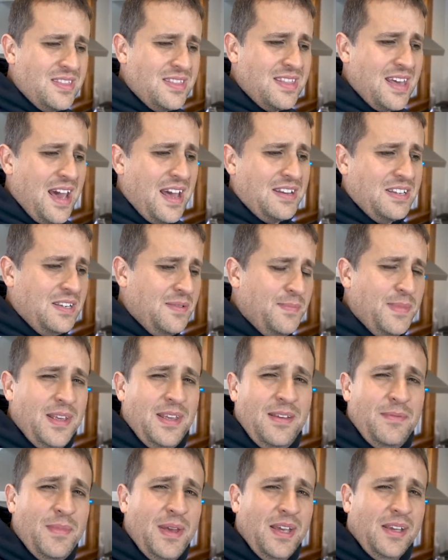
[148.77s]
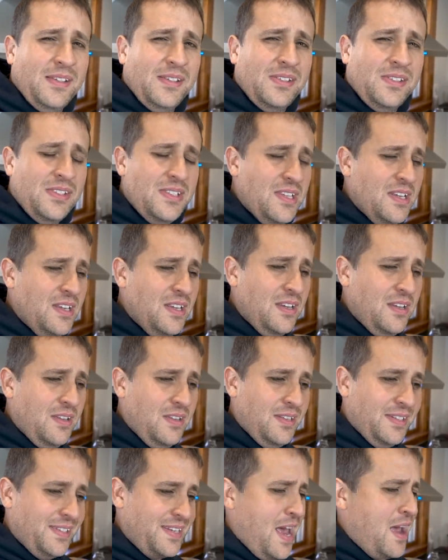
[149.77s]
that to me makes the,
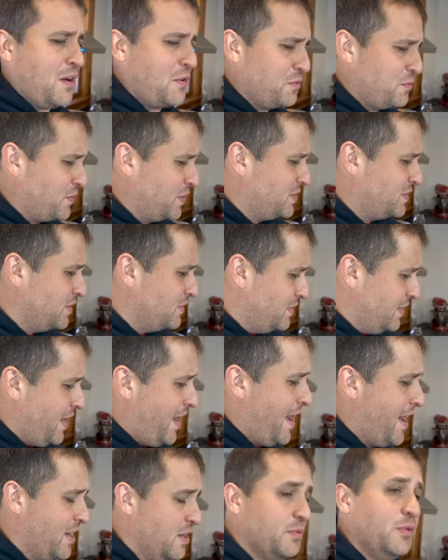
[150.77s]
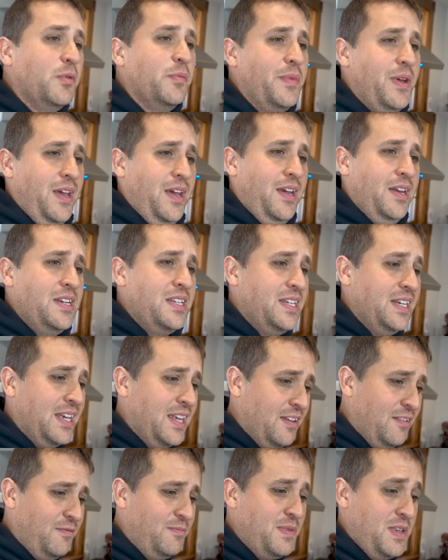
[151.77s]
the sacrifice that the animal made to give